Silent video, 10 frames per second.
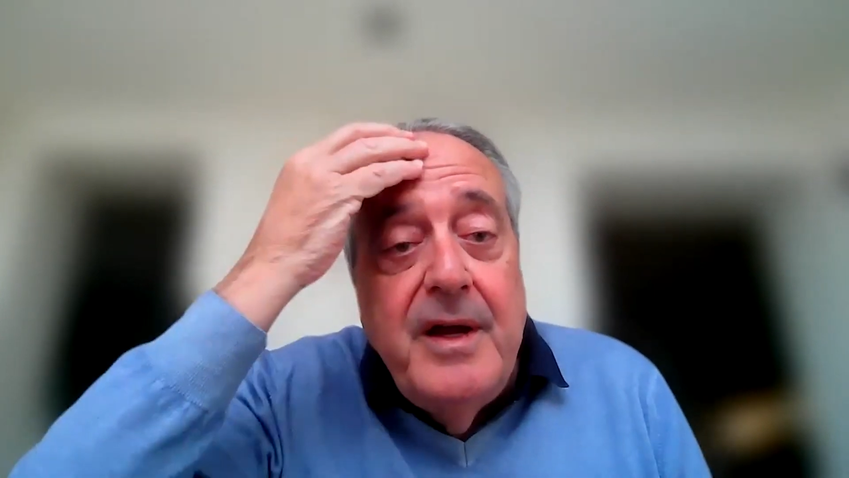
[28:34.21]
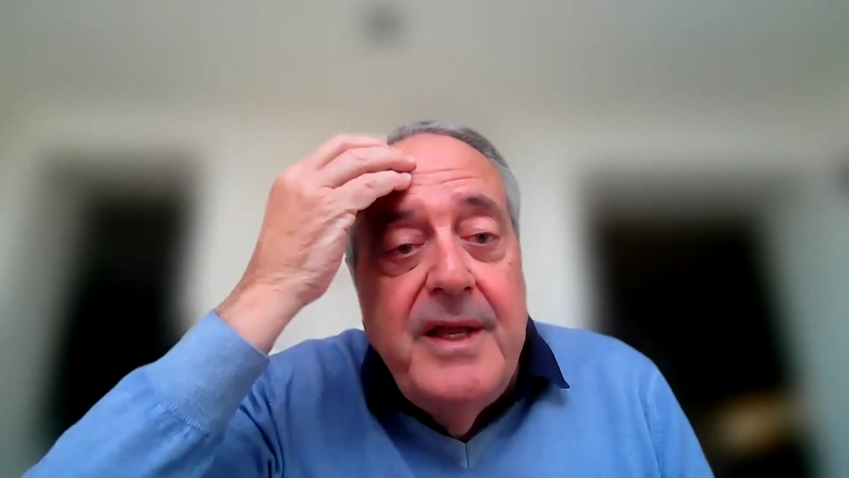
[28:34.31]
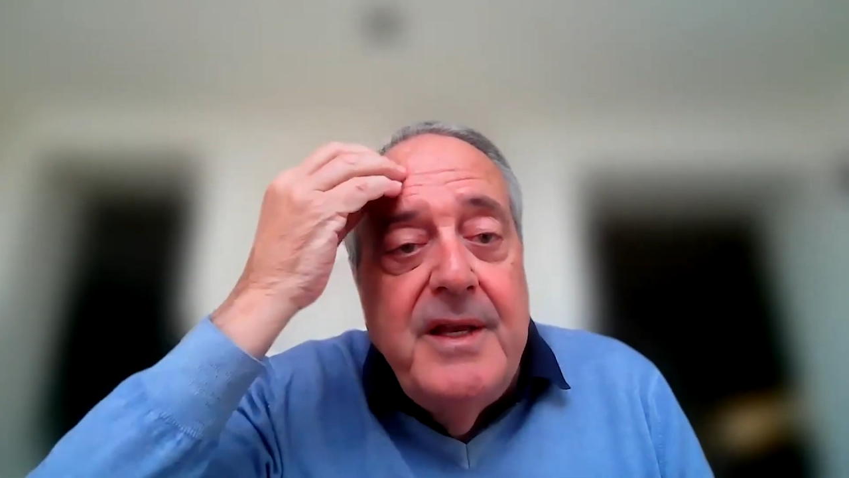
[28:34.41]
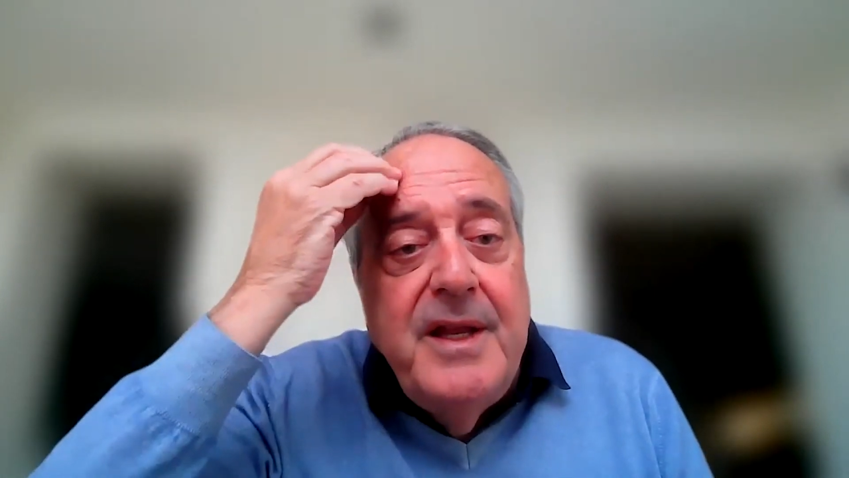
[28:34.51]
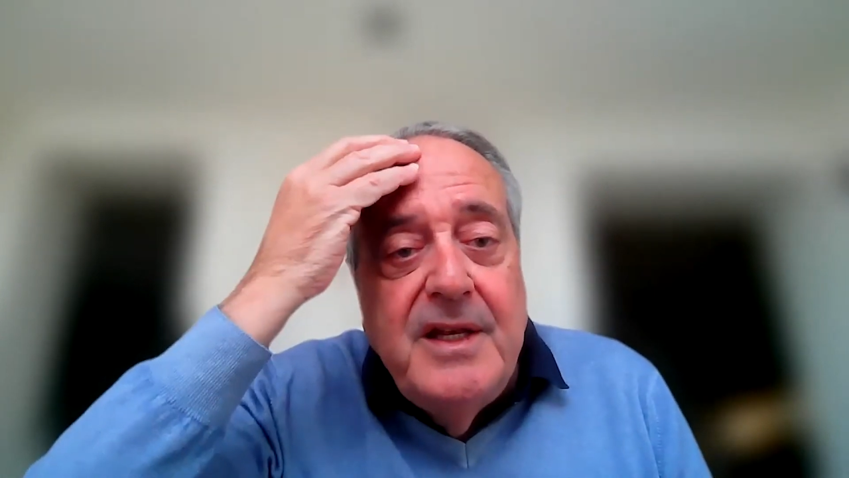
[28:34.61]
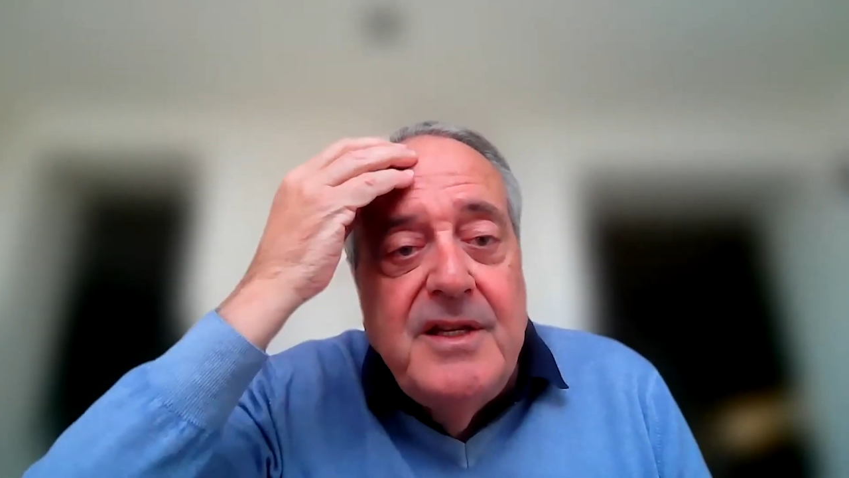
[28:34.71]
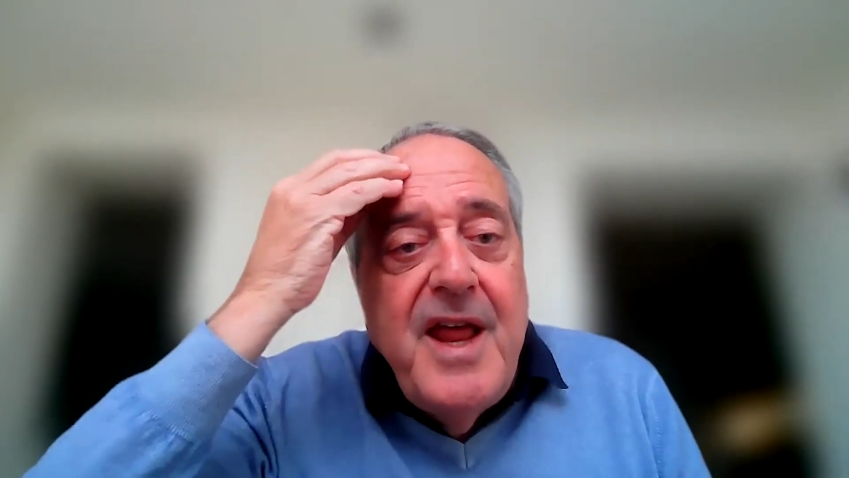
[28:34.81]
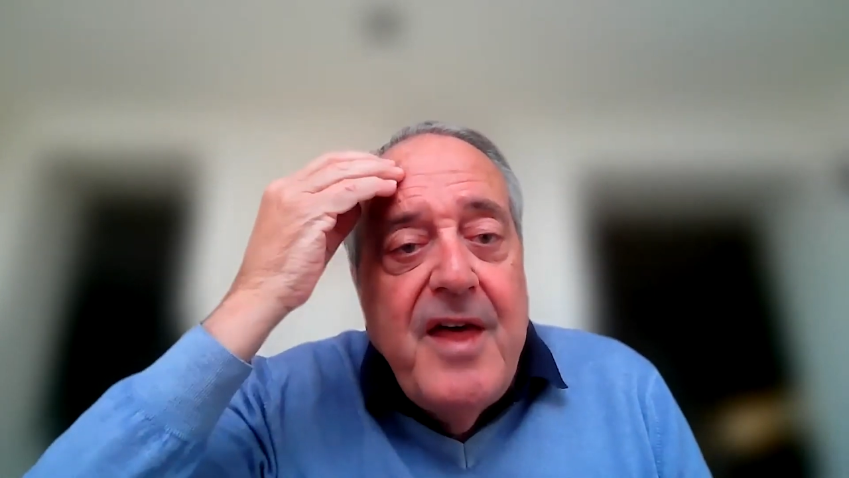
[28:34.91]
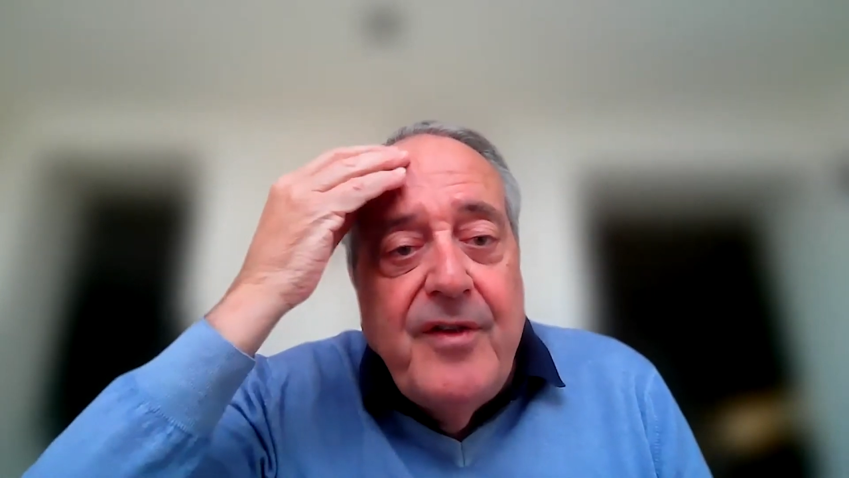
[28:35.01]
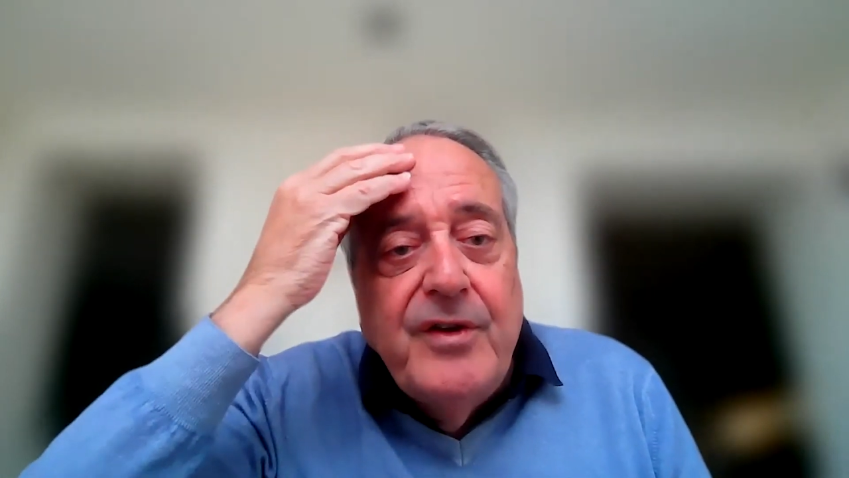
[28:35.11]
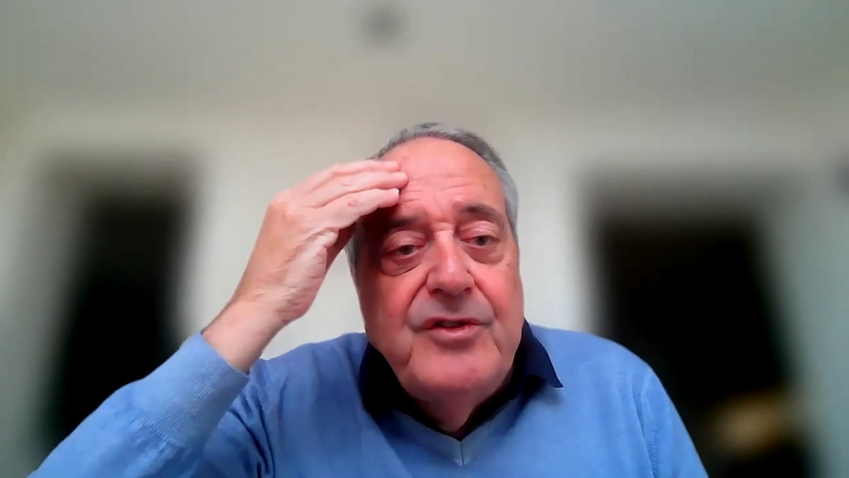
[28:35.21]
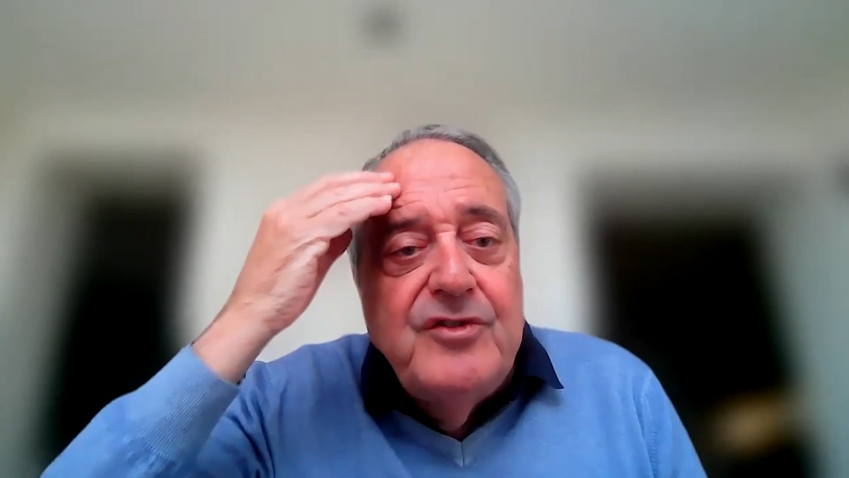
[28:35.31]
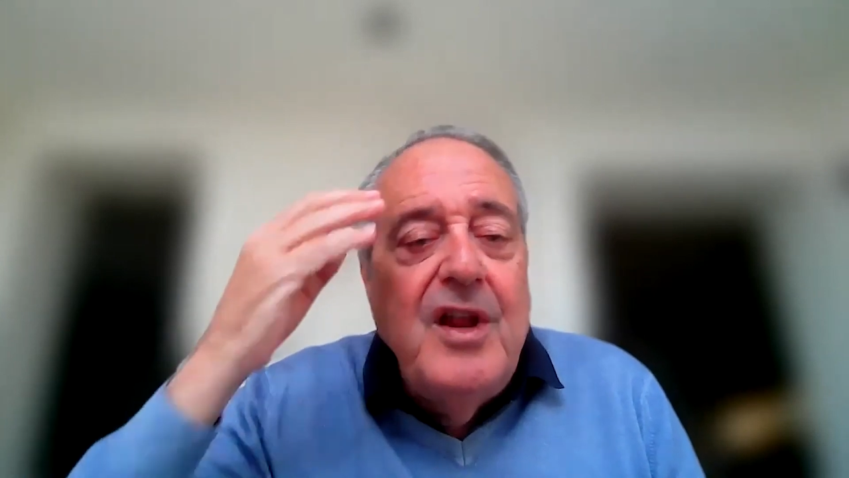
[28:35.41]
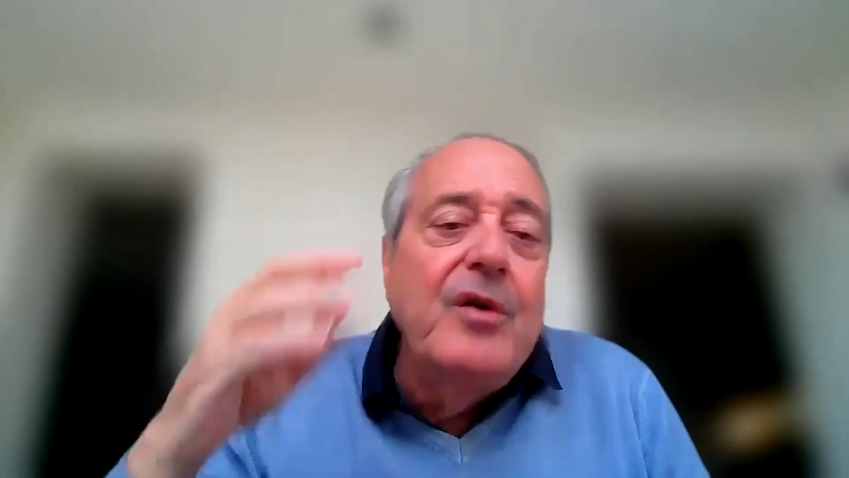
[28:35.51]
in the Netherlands.